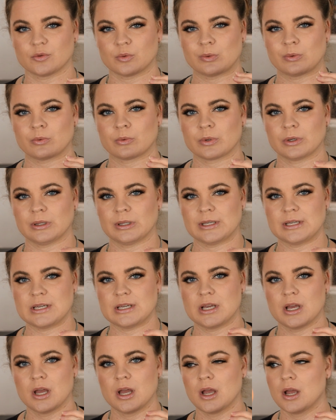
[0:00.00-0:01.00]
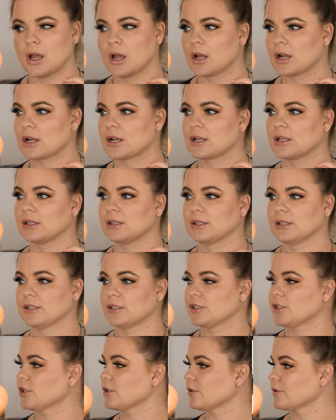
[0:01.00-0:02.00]
really
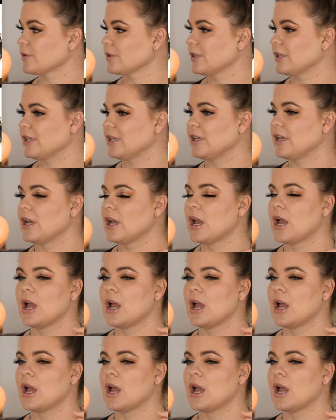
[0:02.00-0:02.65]
glittery,